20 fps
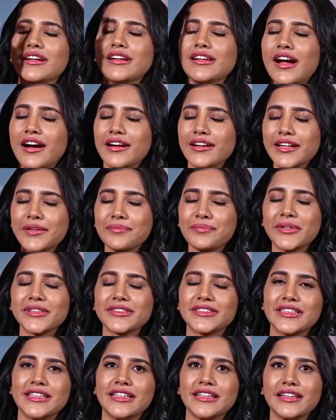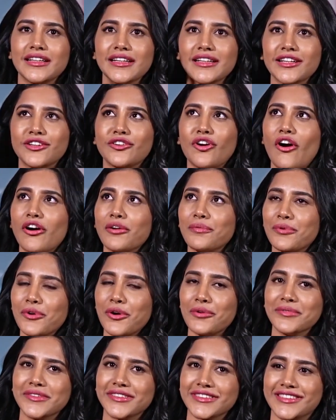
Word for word: hundred percently God promise,